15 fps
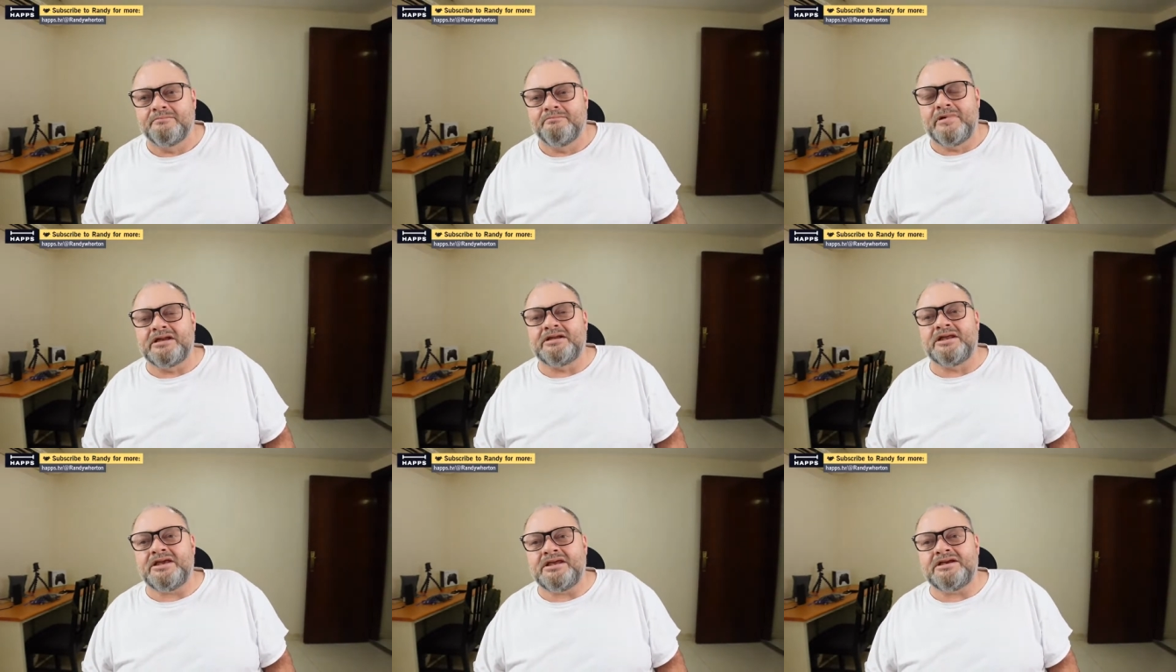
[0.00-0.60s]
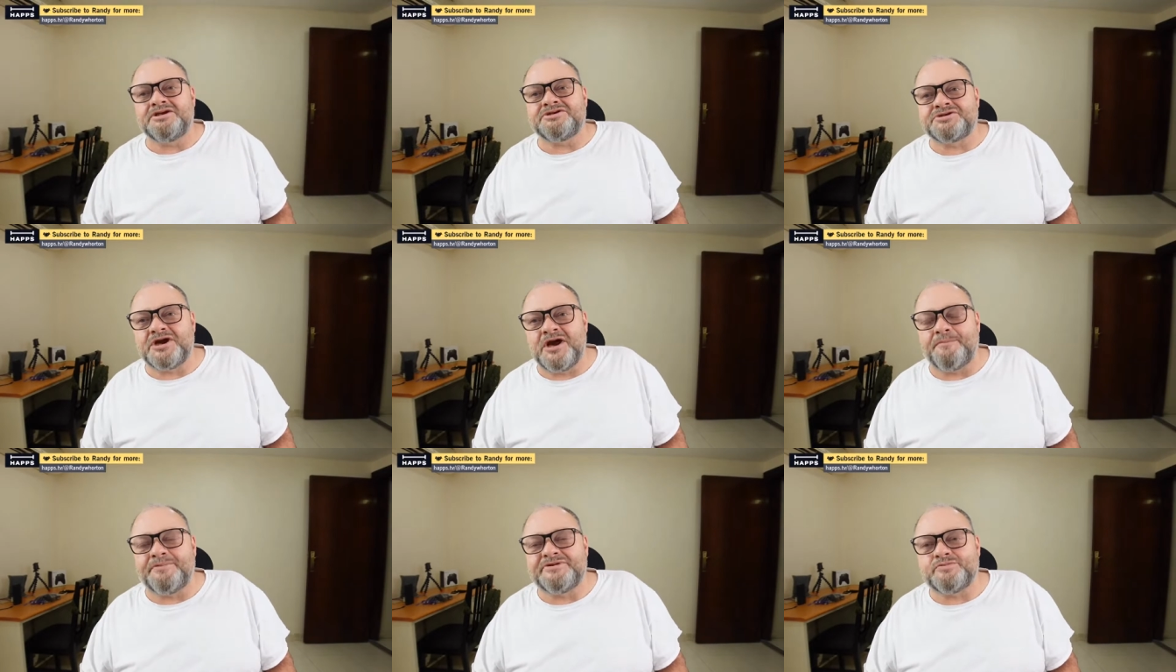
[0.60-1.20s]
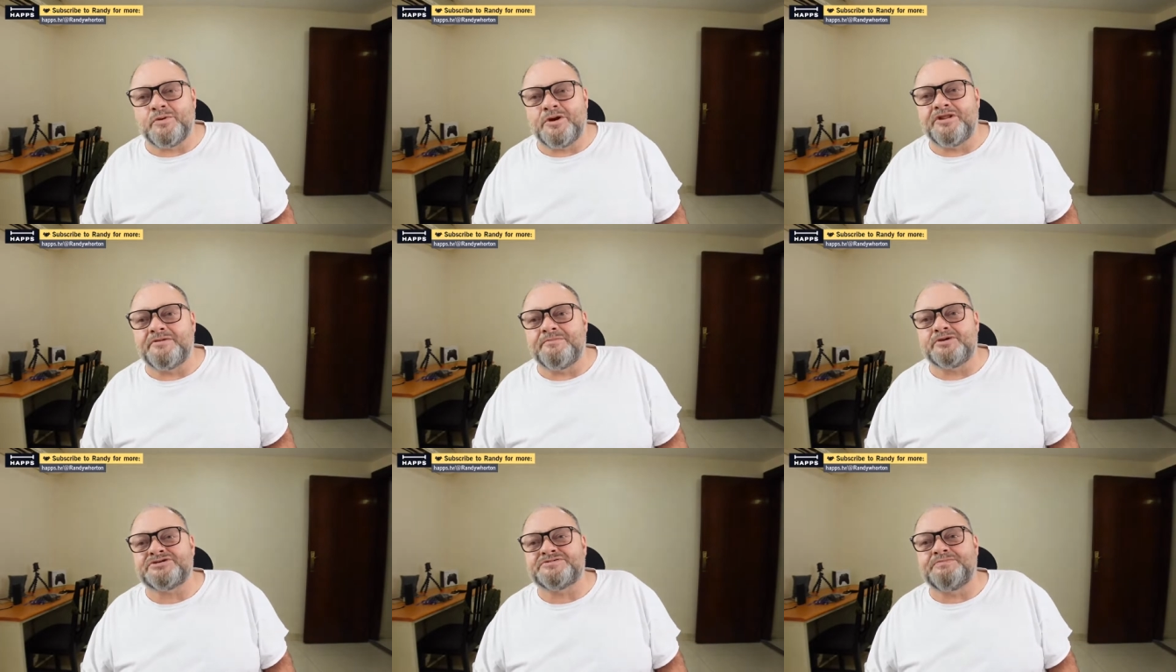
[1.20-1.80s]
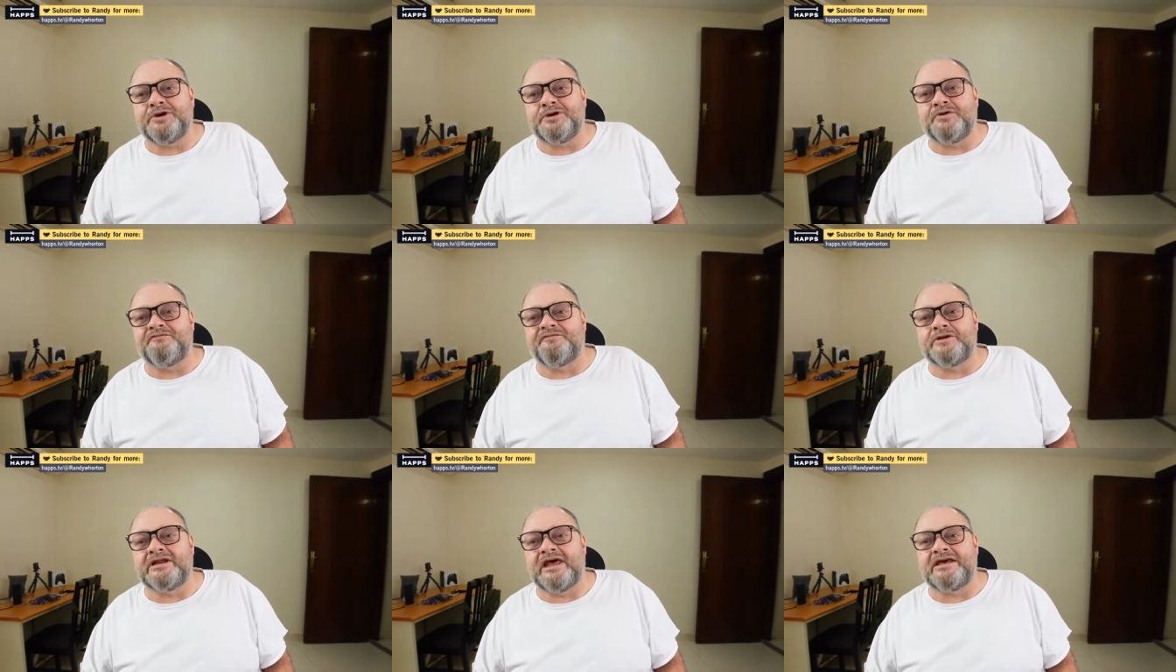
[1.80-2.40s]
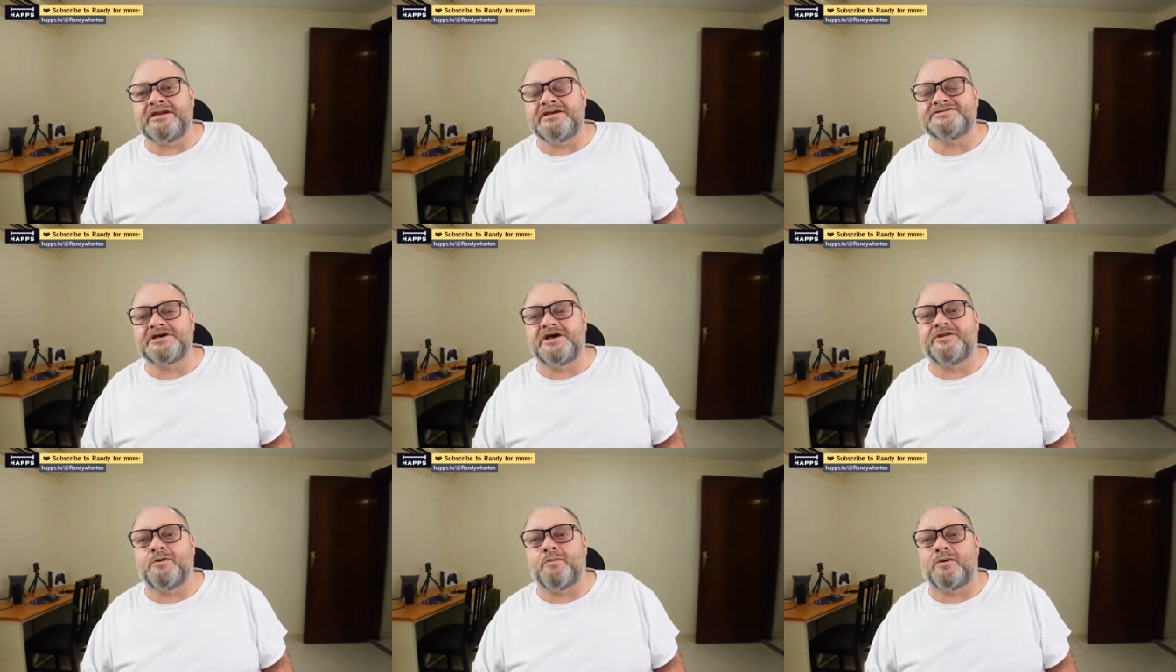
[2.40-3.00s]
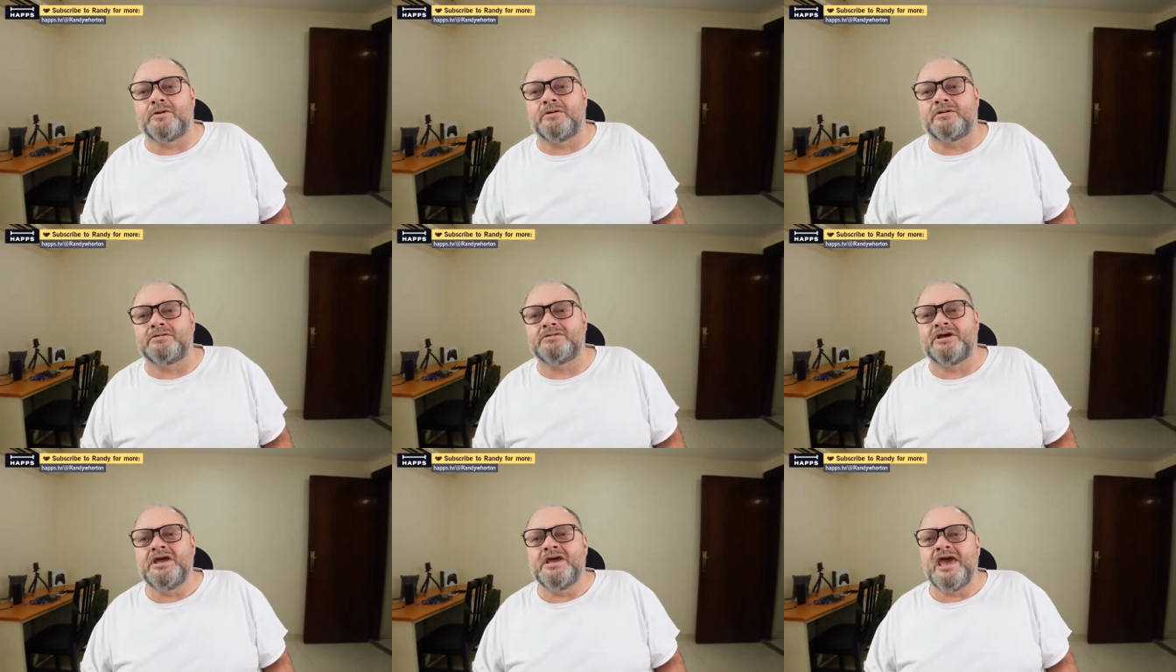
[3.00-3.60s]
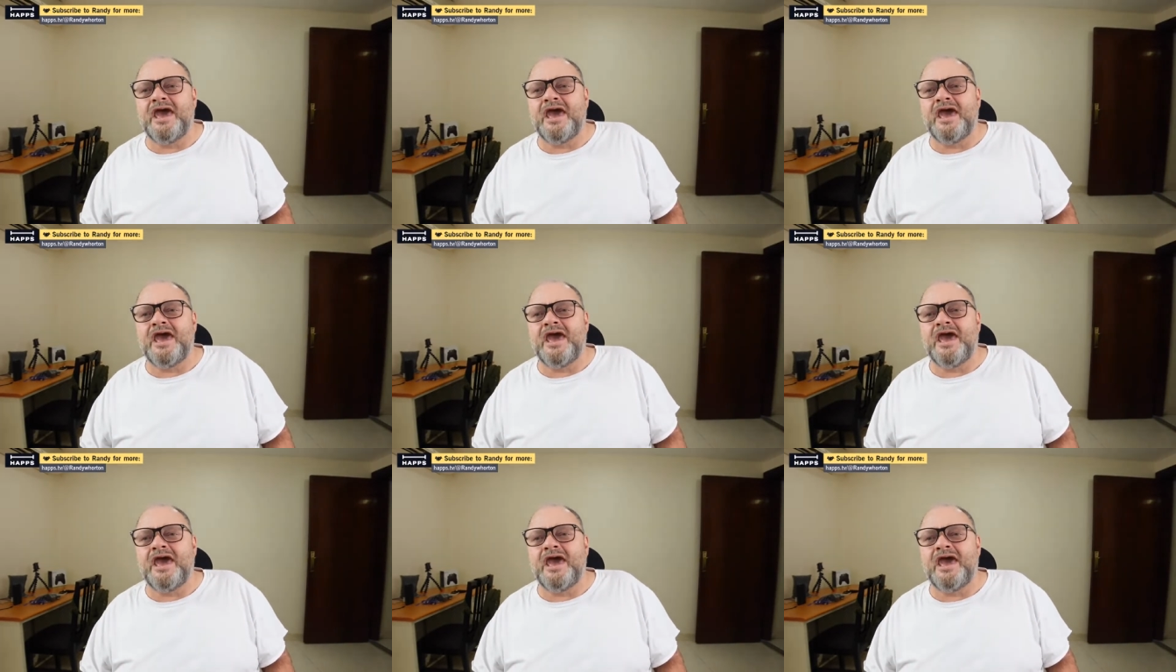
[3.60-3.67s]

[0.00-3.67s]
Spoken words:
Melania Trump is one of the most beautiful ladies on the world,